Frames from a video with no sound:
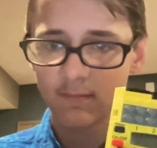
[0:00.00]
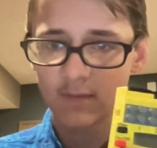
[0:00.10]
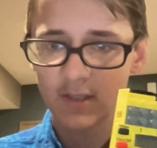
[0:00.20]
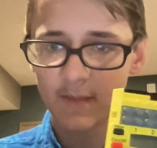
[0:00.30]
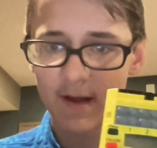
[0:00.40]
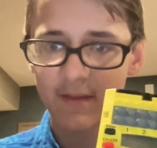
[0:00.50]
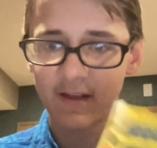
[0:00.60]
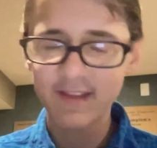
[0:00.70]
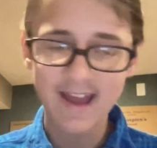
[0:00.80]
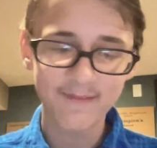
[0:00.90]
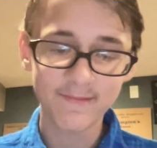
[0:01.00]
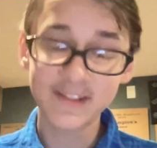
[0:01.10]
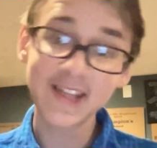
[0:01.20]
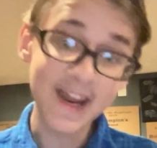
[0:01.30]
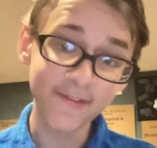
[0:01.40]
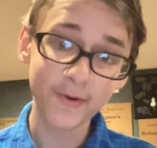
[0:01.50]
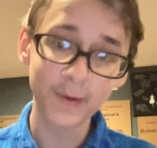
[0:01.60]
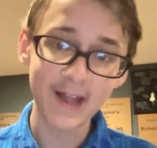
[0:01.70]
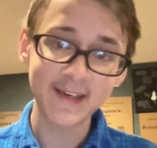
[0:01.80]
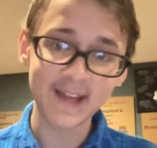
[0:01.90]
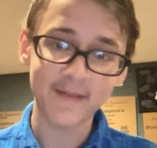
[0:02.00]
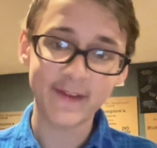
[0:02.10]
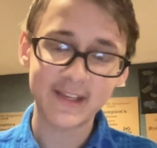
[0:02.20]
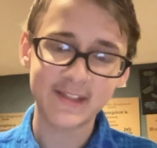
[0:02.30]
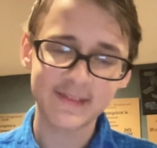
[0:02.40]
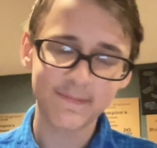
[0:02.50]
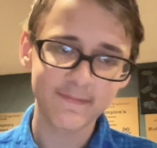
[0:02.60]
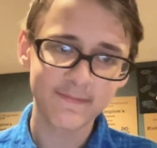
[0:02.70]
stick them on like that. It's kind of a cool idea because